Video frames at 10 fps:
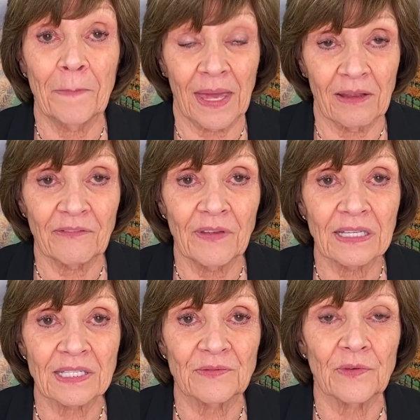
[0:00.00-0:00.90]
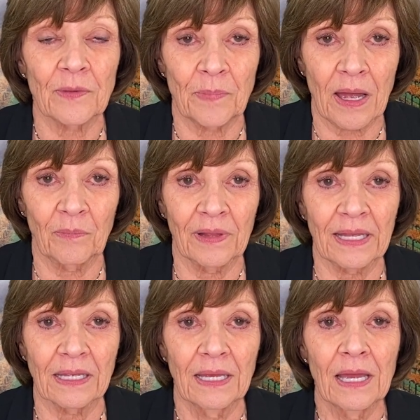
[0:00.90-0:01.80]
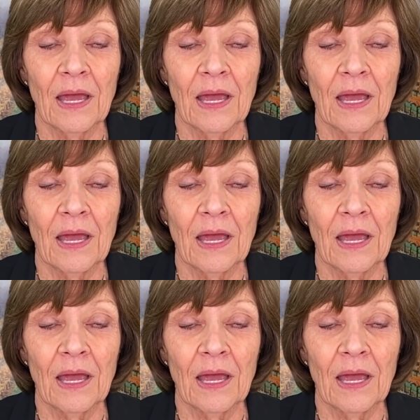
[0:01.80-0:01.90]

benefits for the public,